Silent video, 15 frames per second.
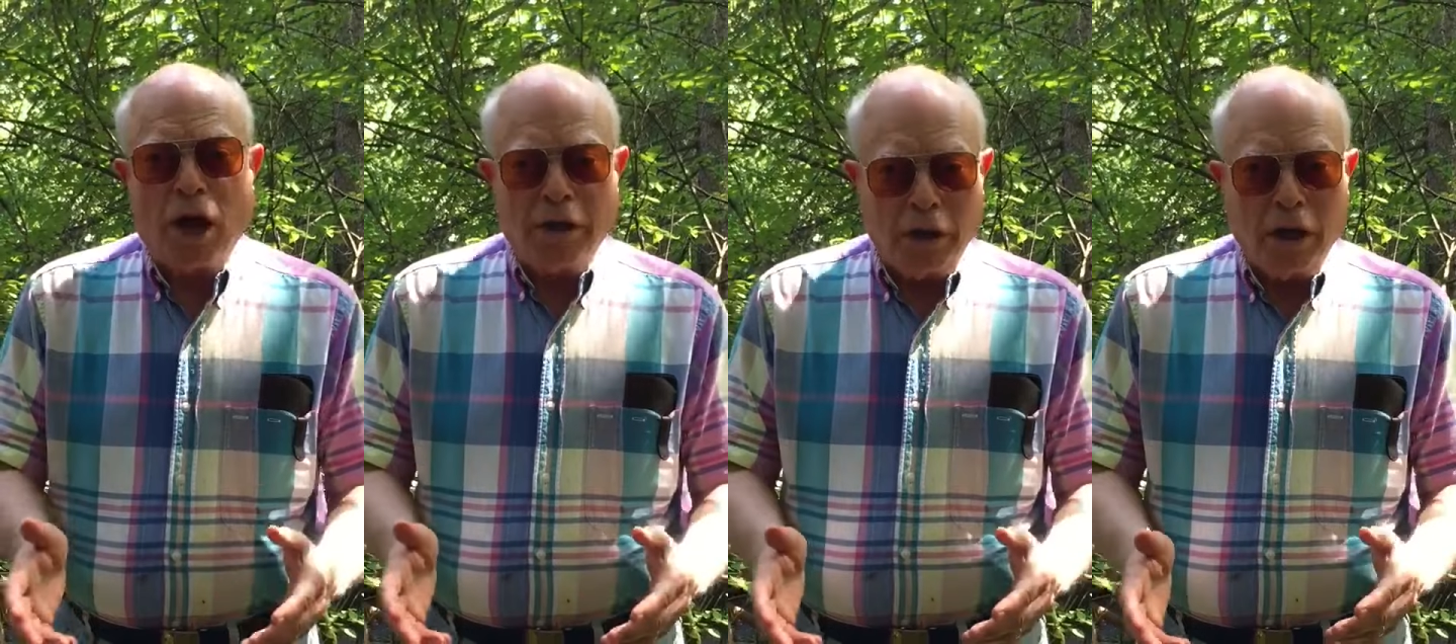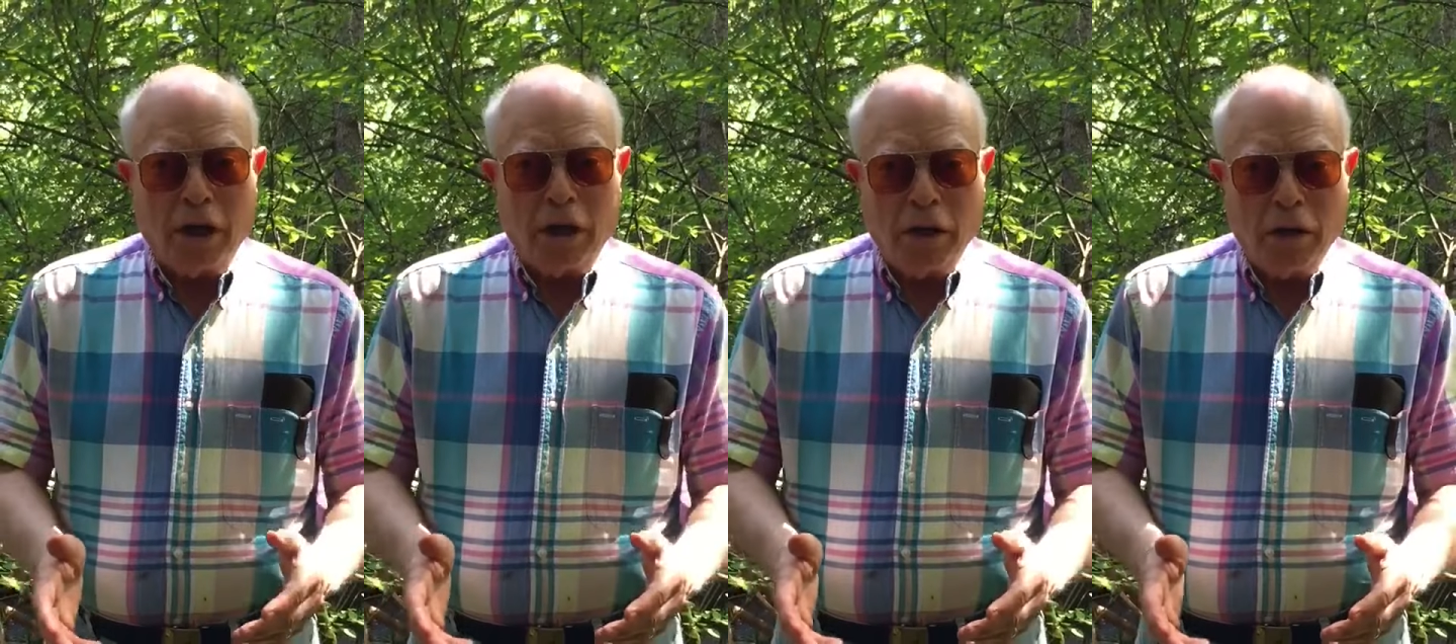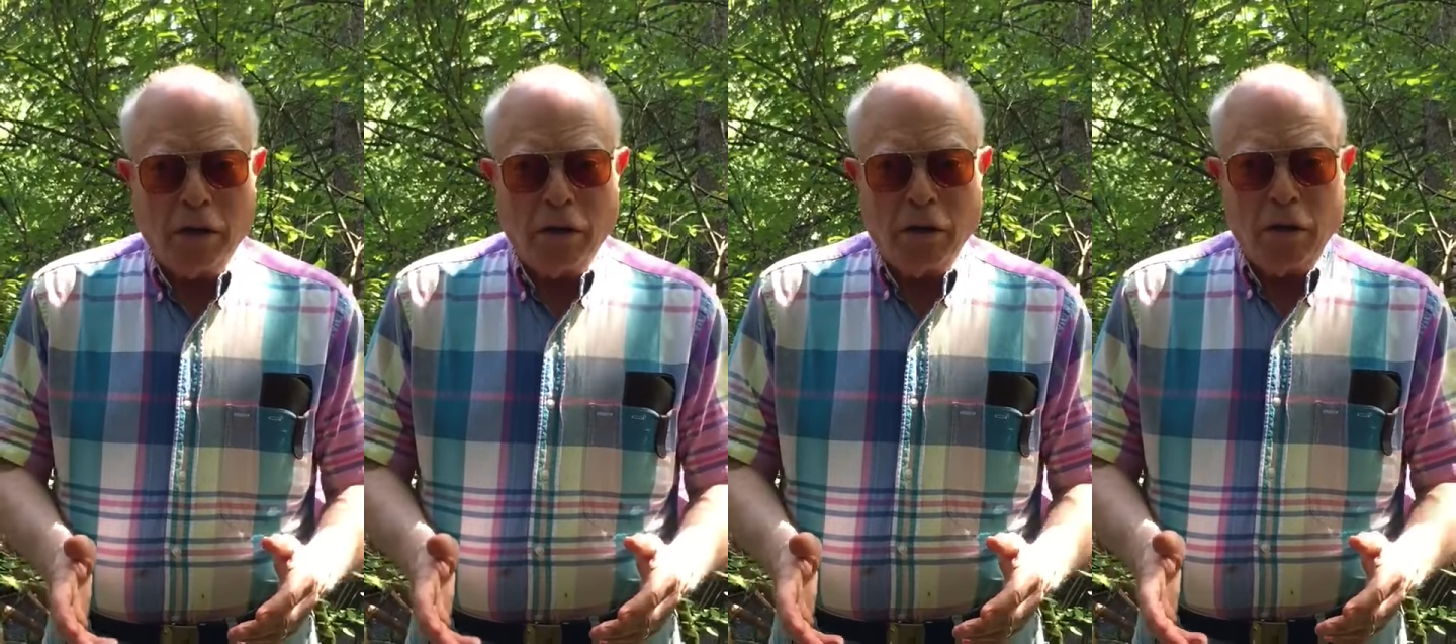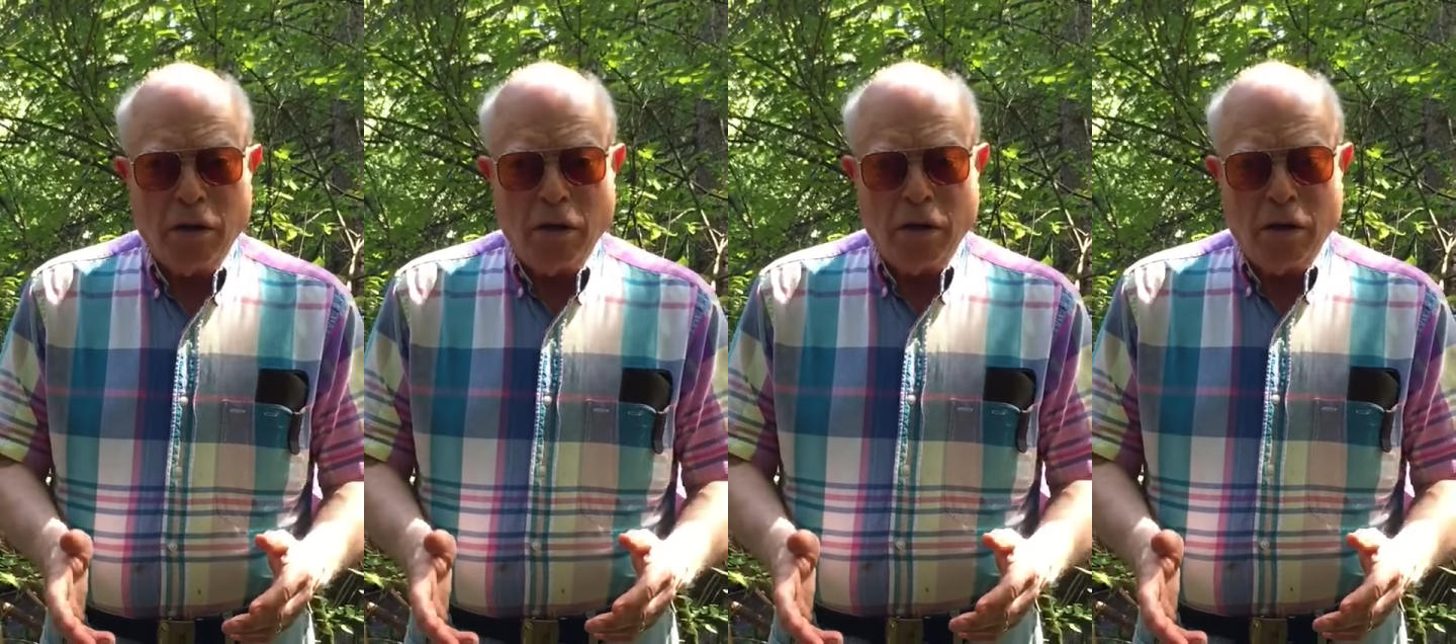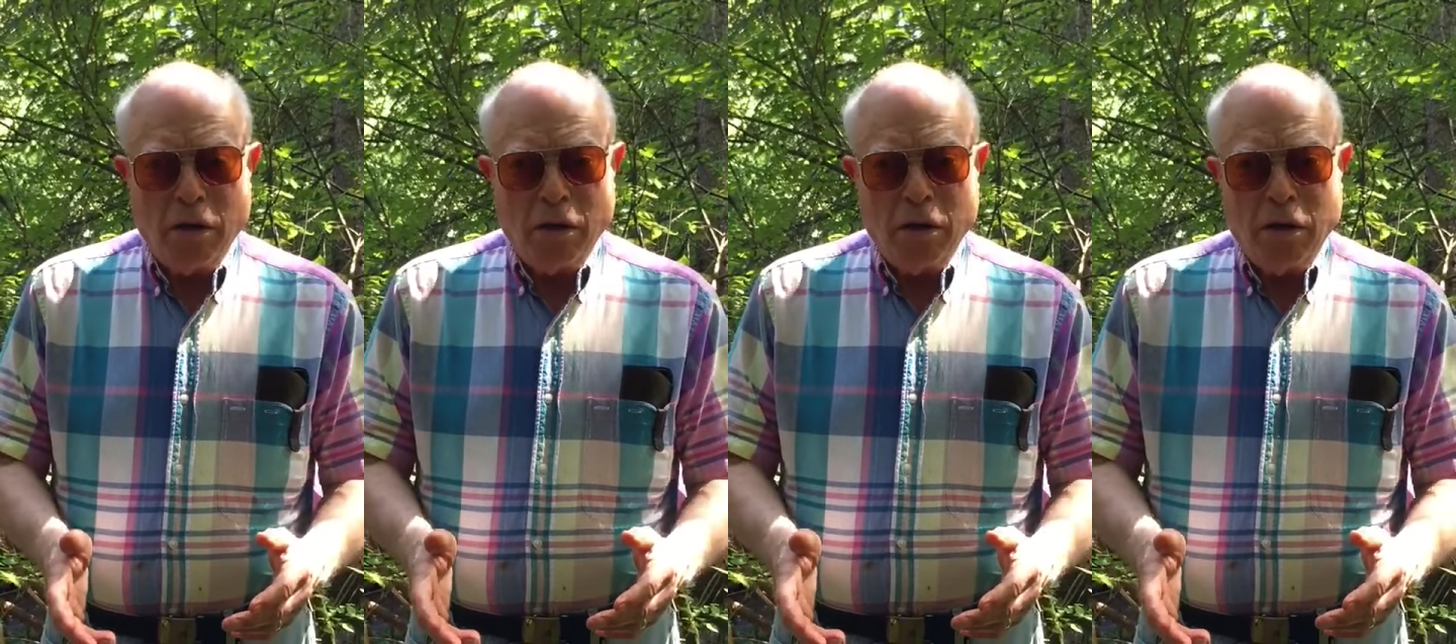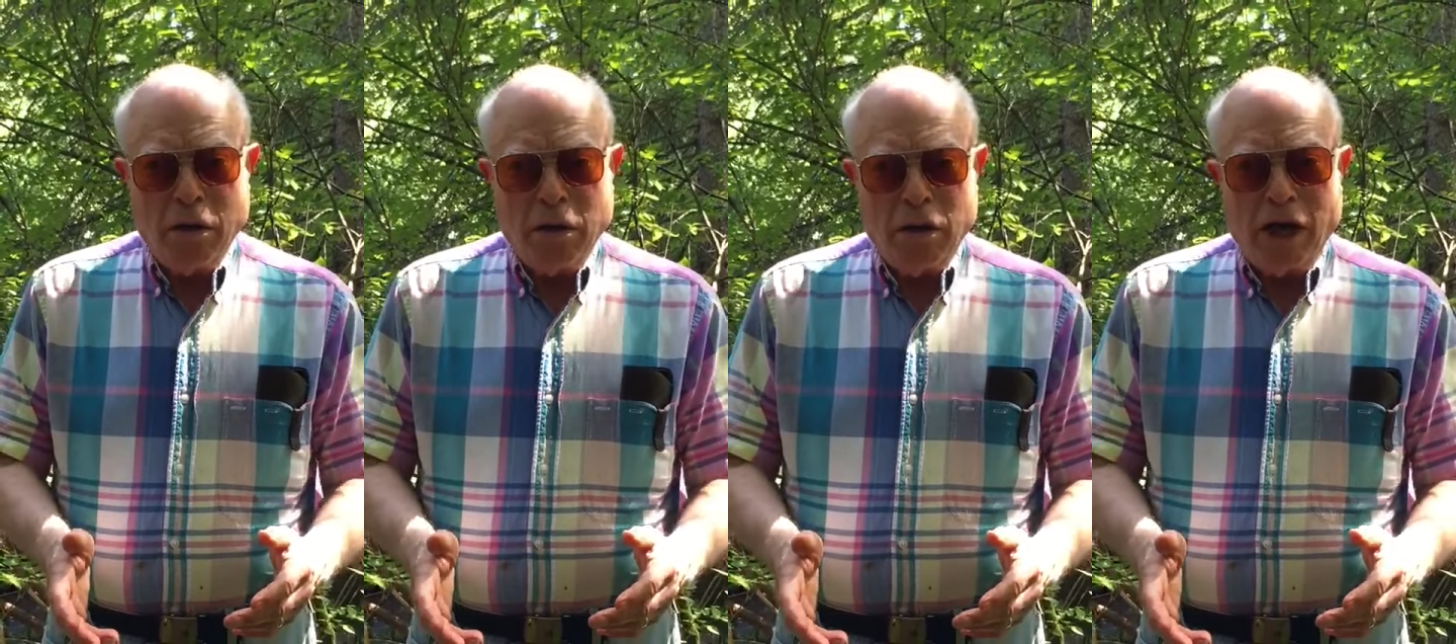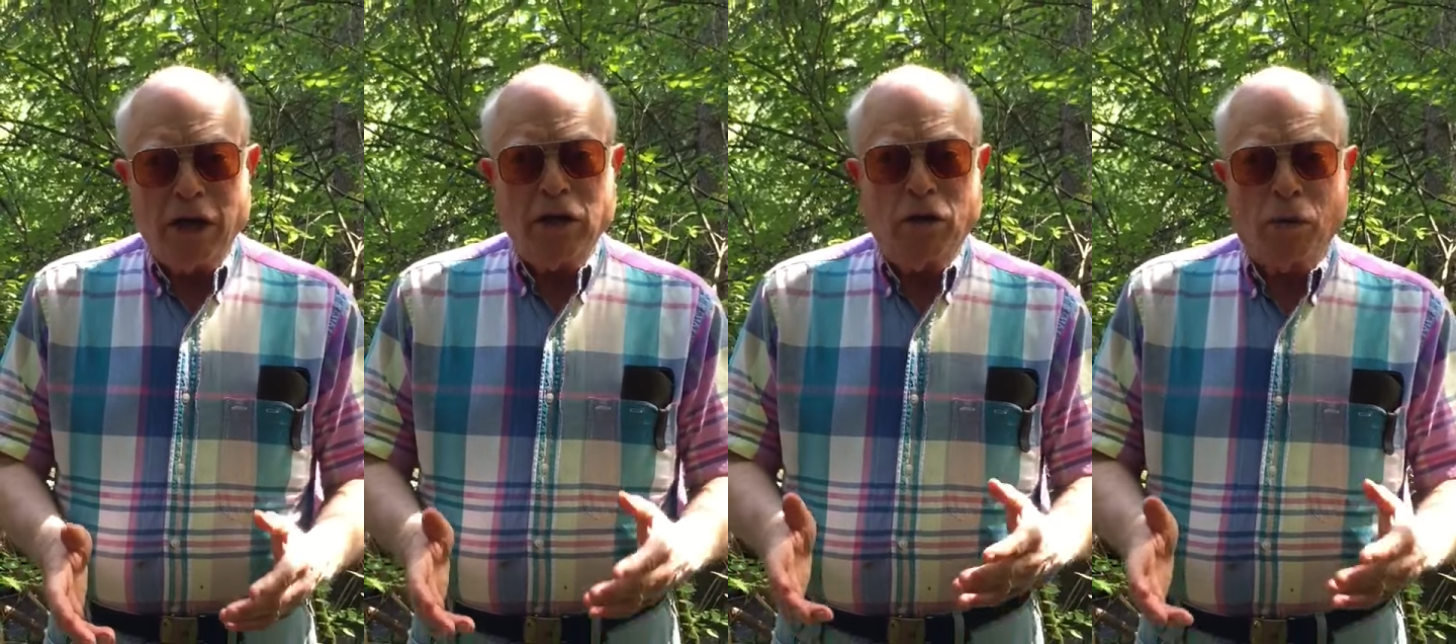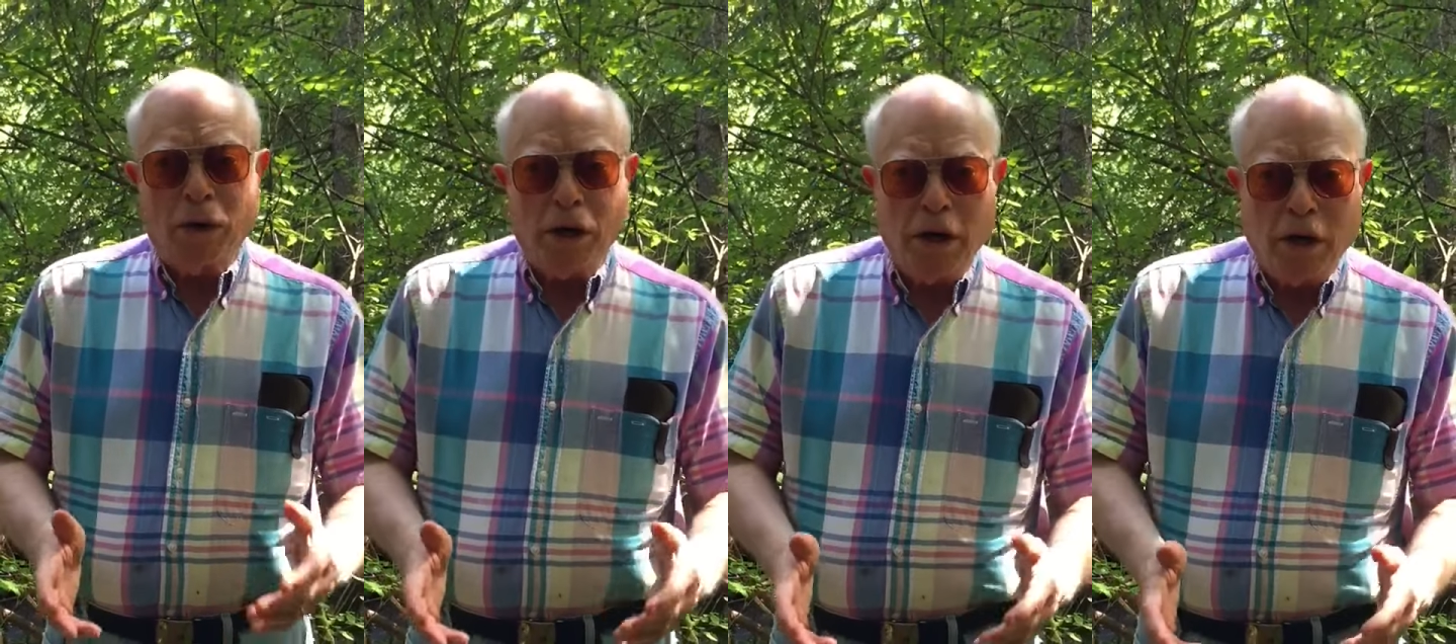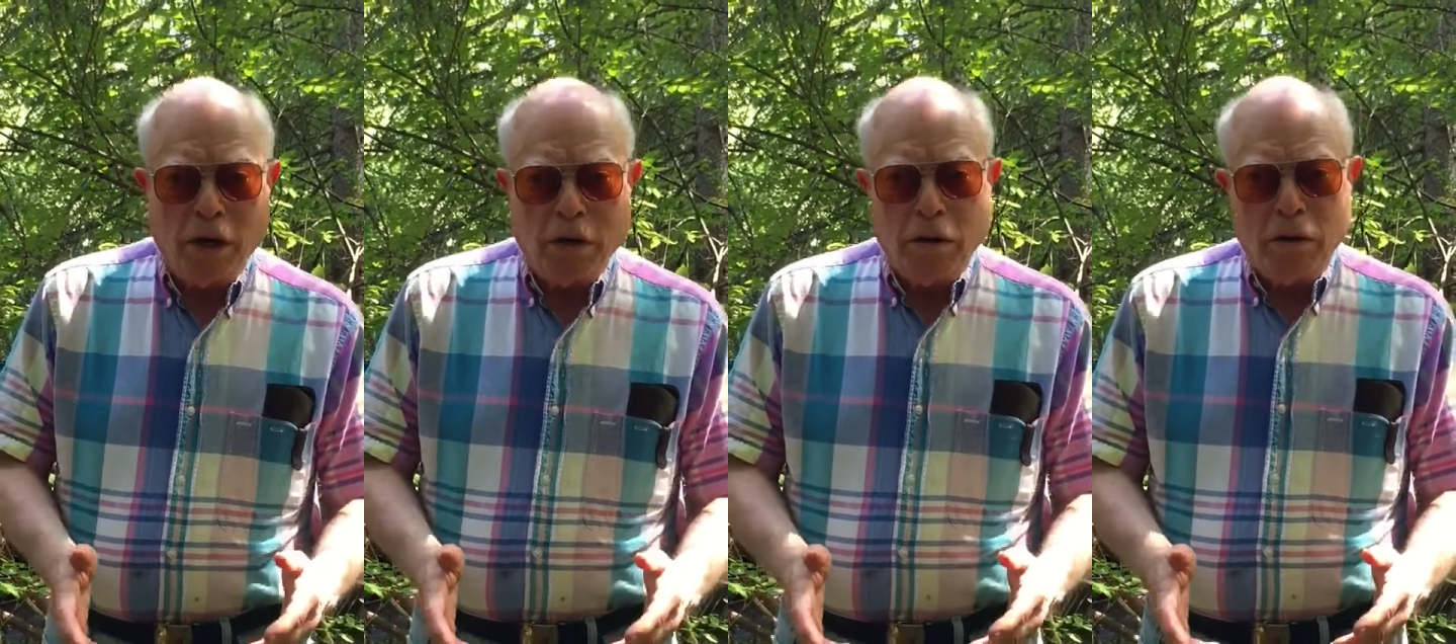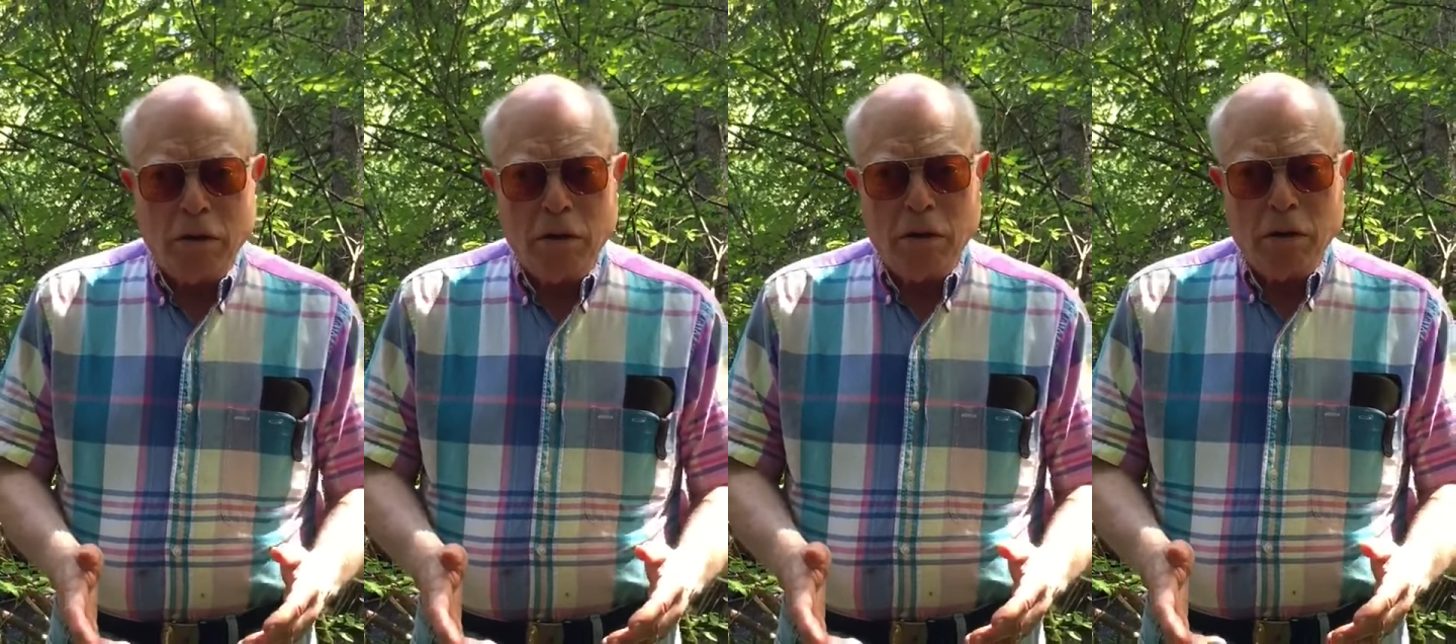gluttony and greed.